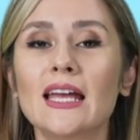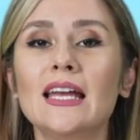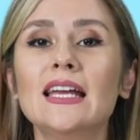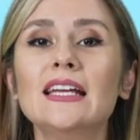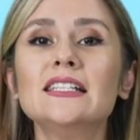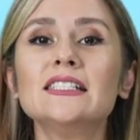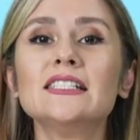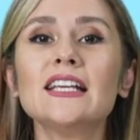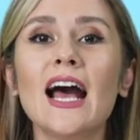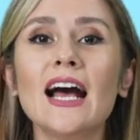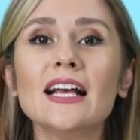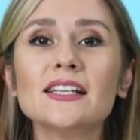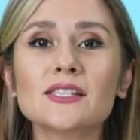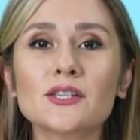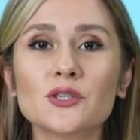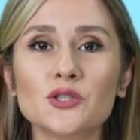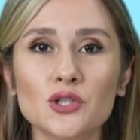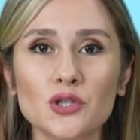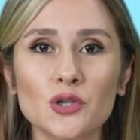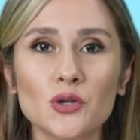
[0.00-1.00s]
in
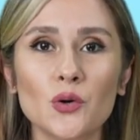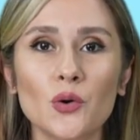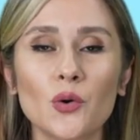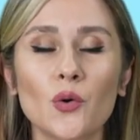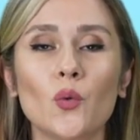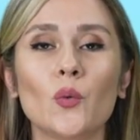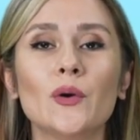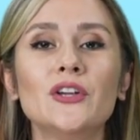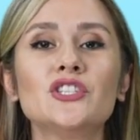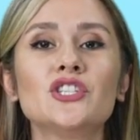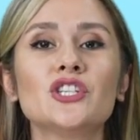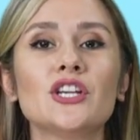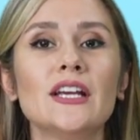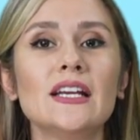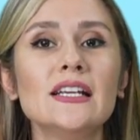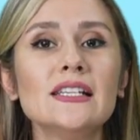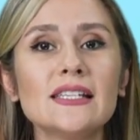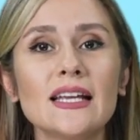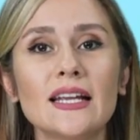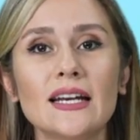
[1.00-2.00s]
task 2, which
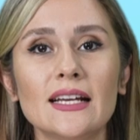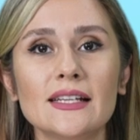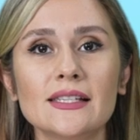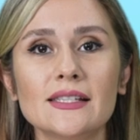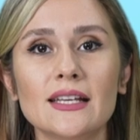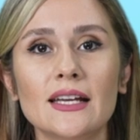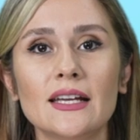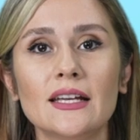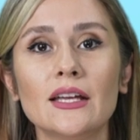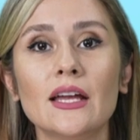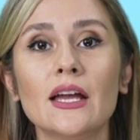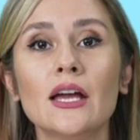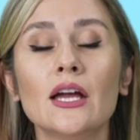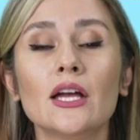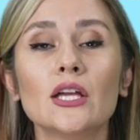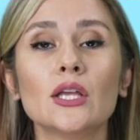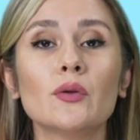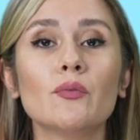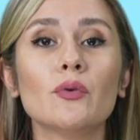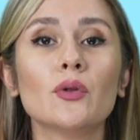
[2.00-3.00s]
is an essay,
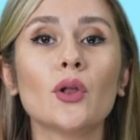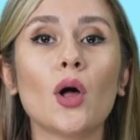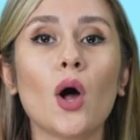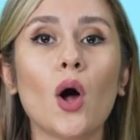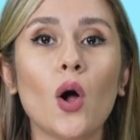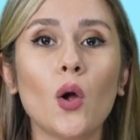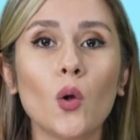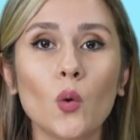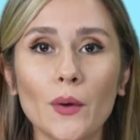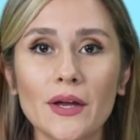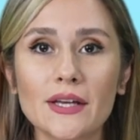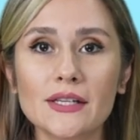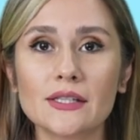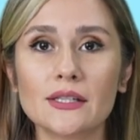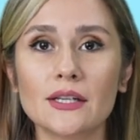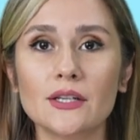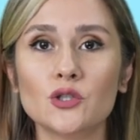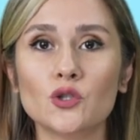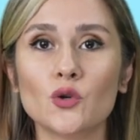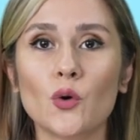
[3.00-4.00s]
you will always
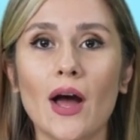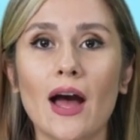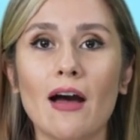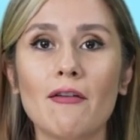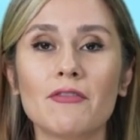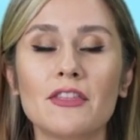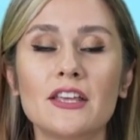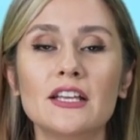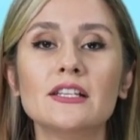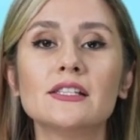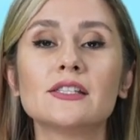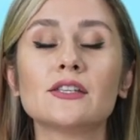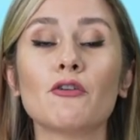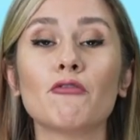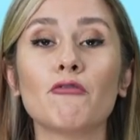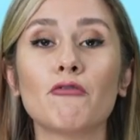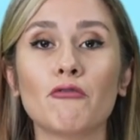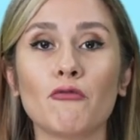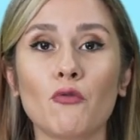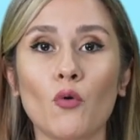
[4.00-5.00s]
need to have these
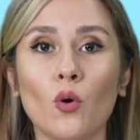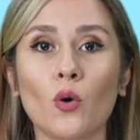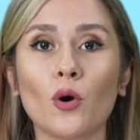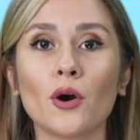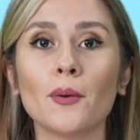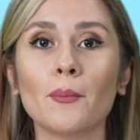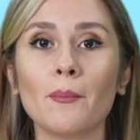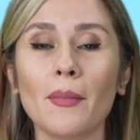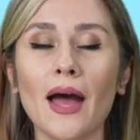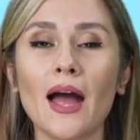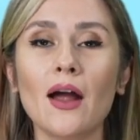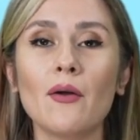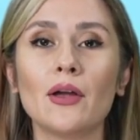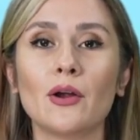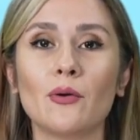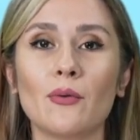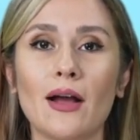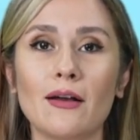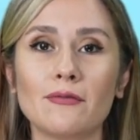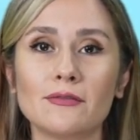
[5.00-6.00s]
4
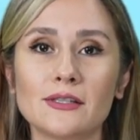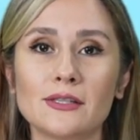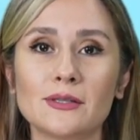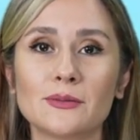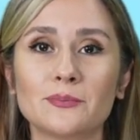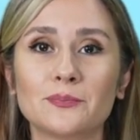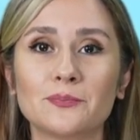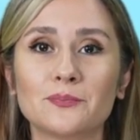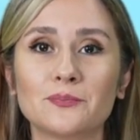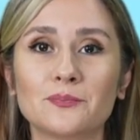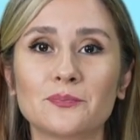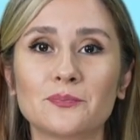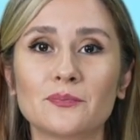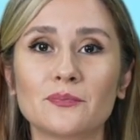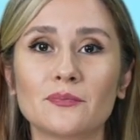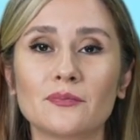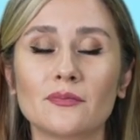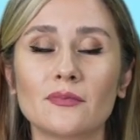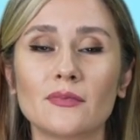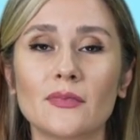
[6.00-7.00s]
paragraphs.
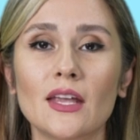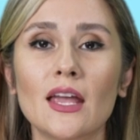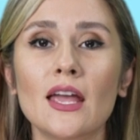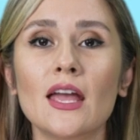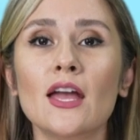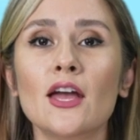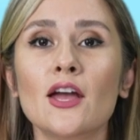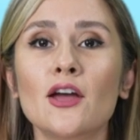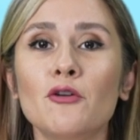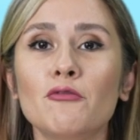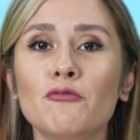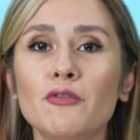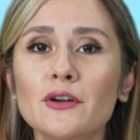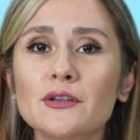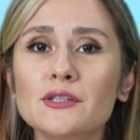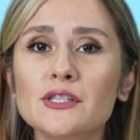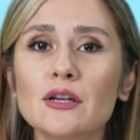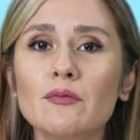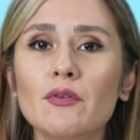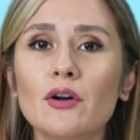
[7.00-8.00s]

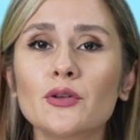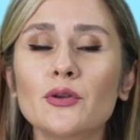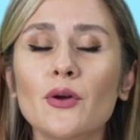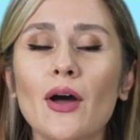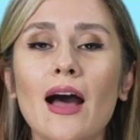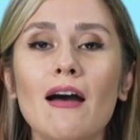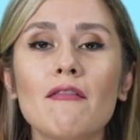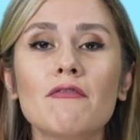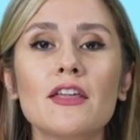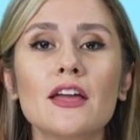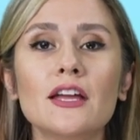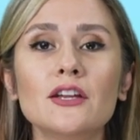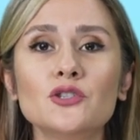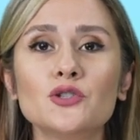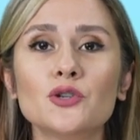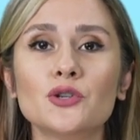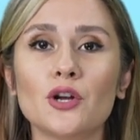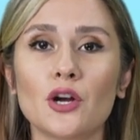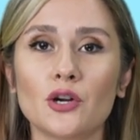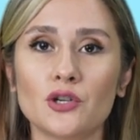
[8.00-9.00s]
First of all, you have the
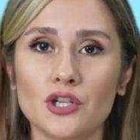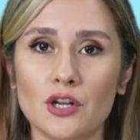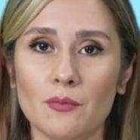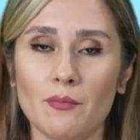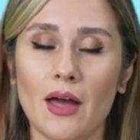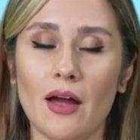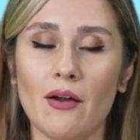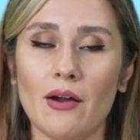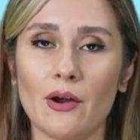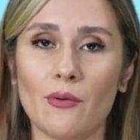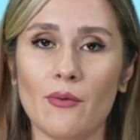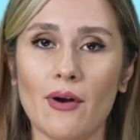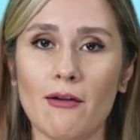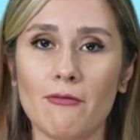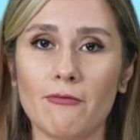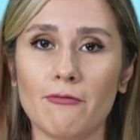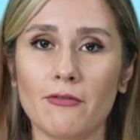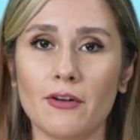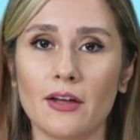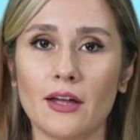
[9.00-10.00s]
introduction
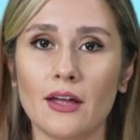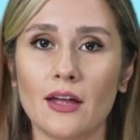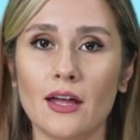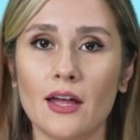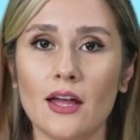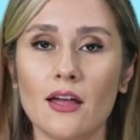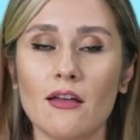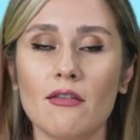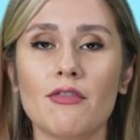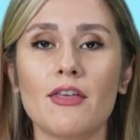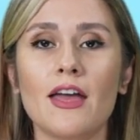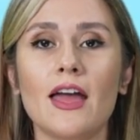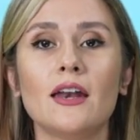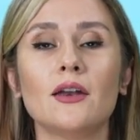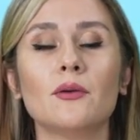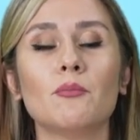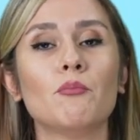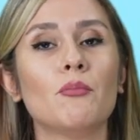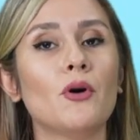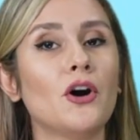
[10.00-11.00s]
paragraph,
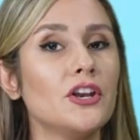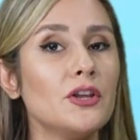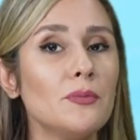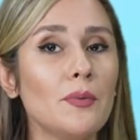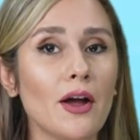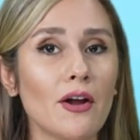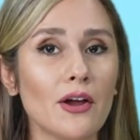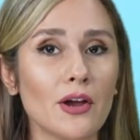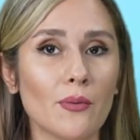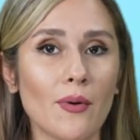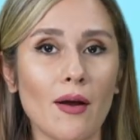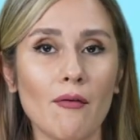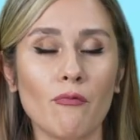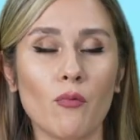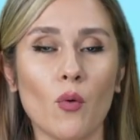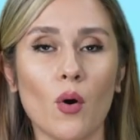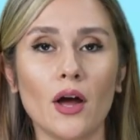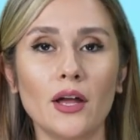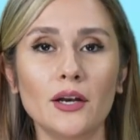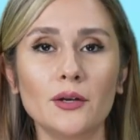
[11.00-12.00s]
then body paragraph
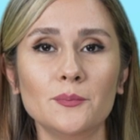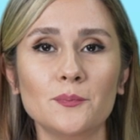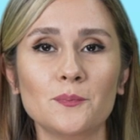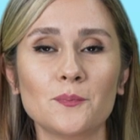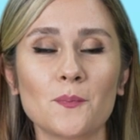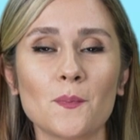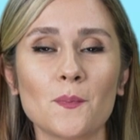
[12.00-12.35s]
1,